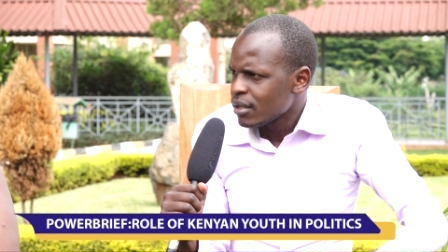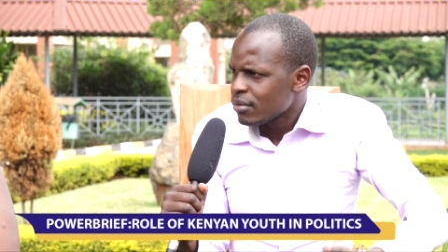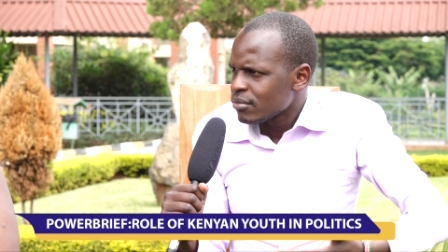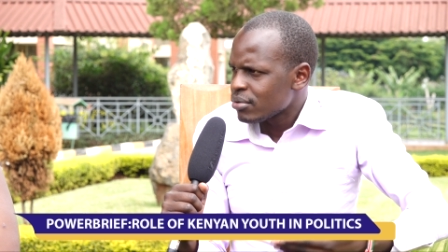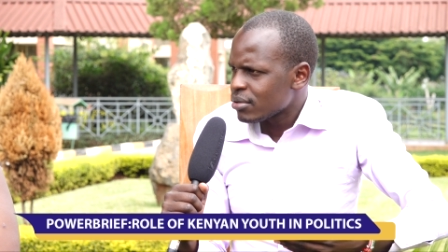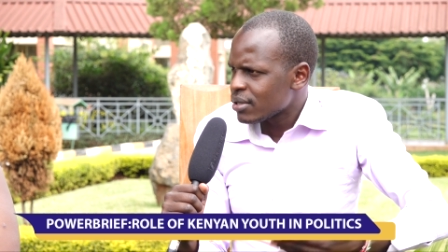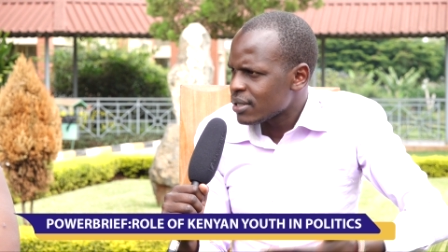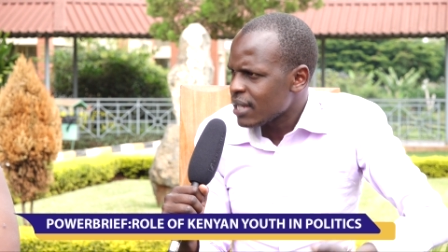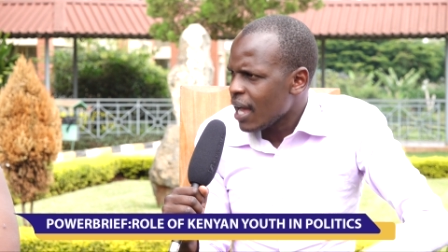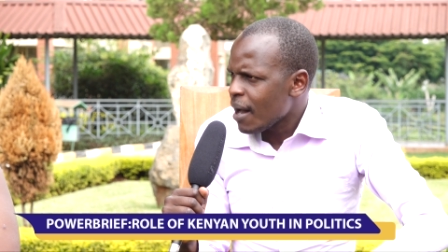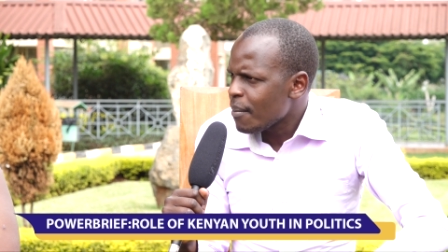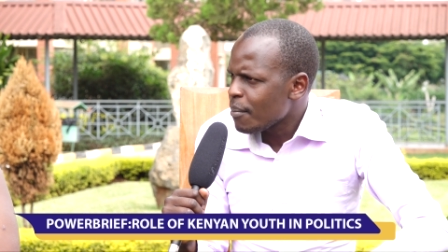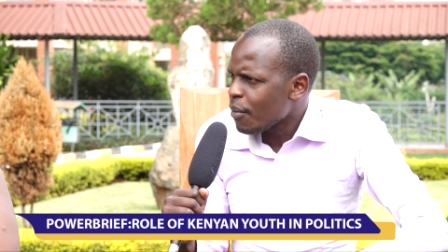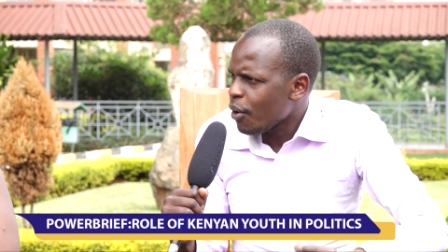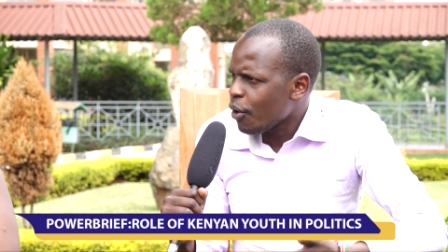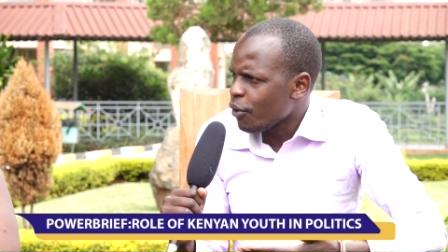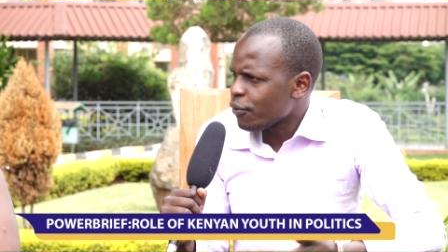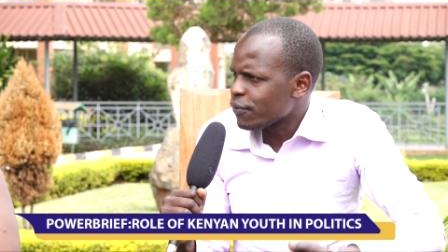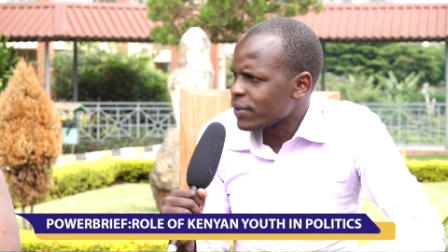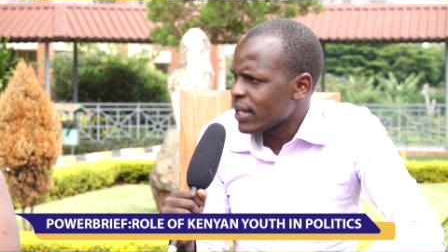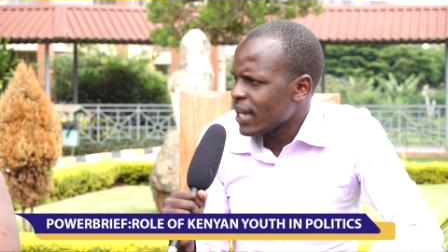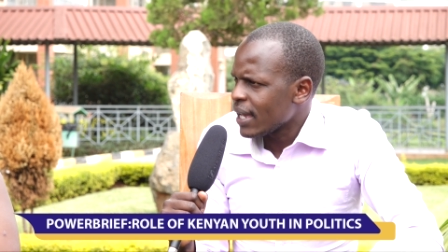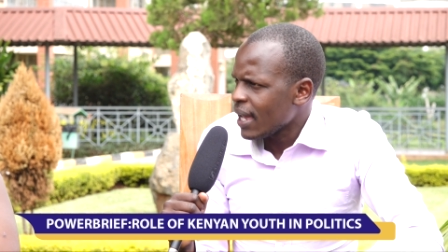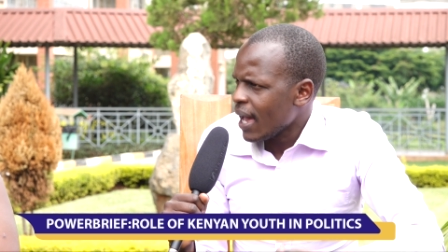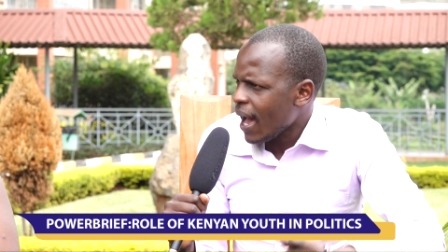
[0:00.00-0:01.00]
some
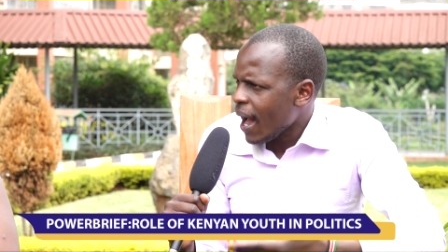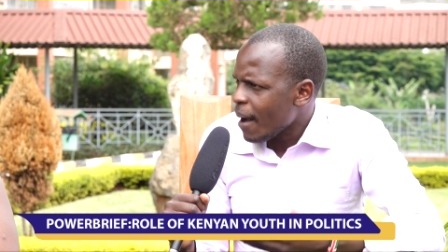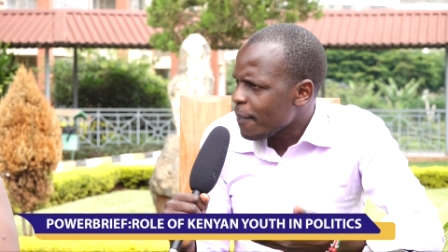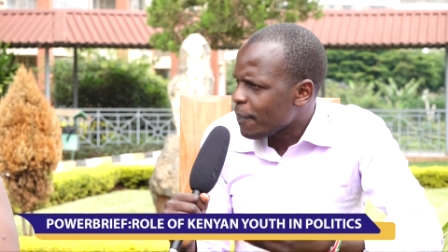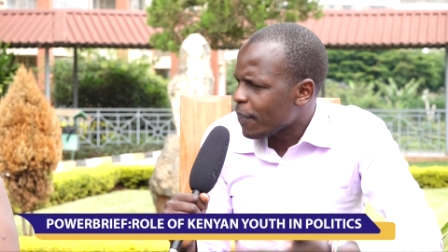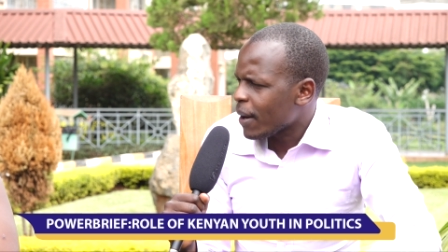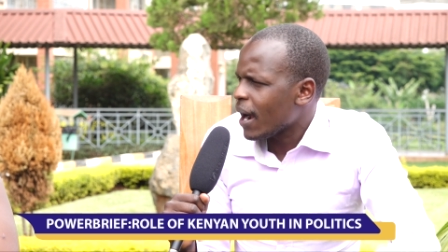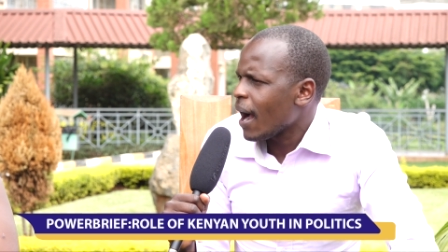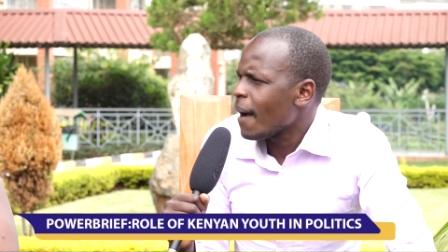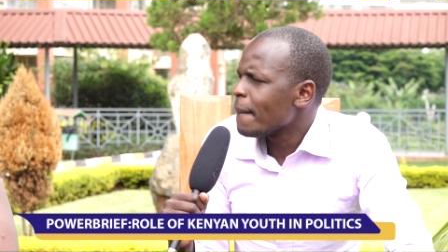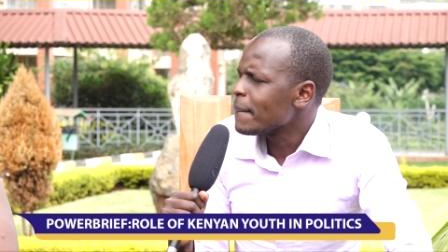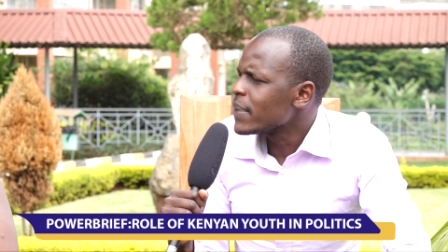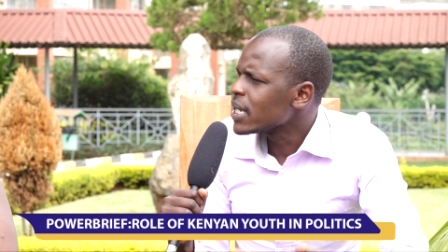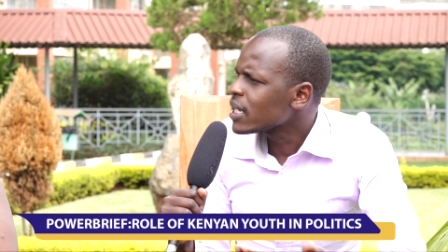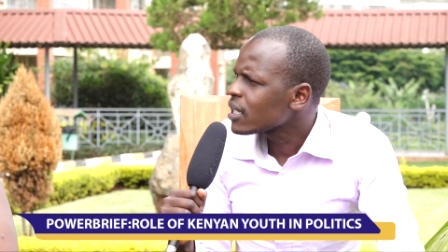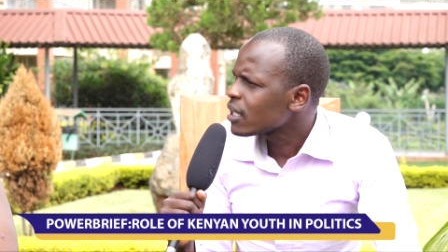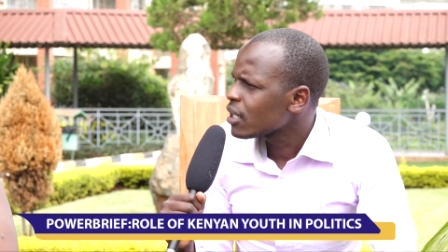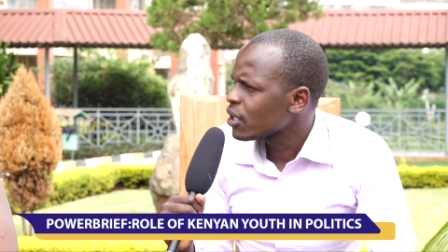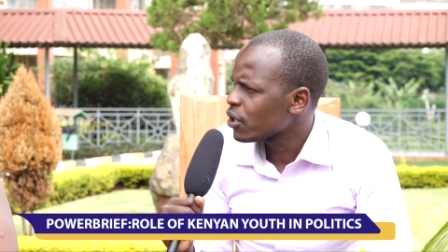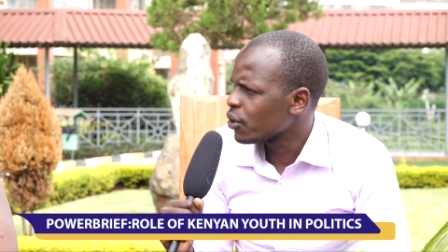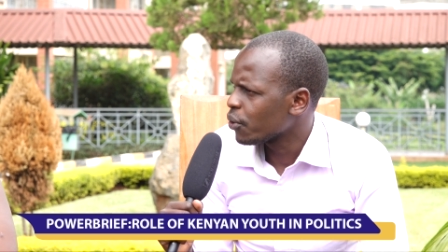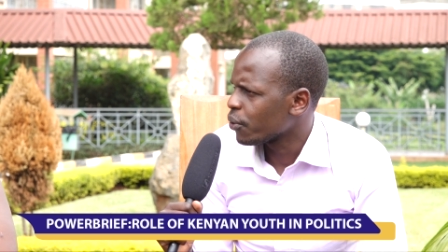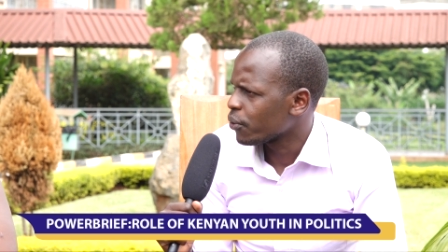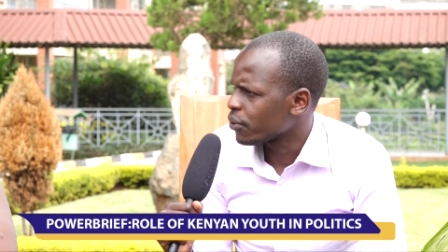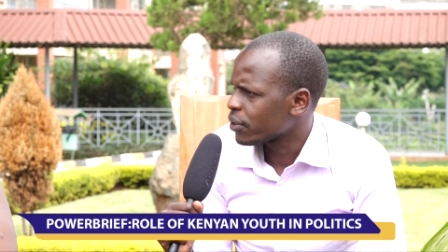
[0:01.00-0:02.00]
of the upcoming
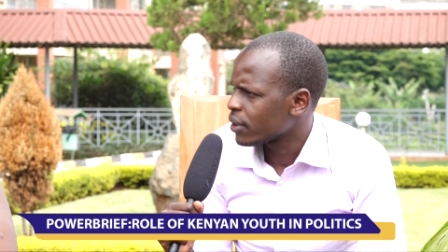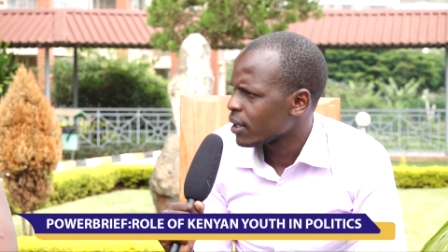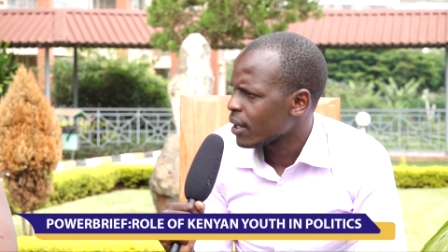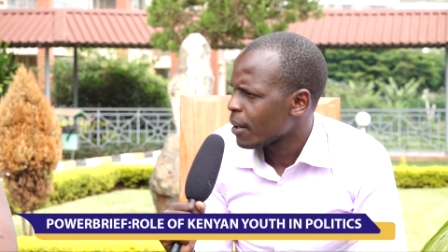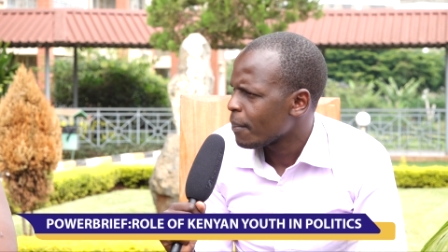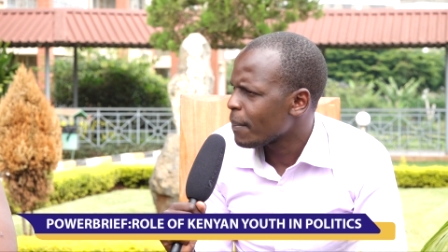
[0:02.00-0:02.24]
youth,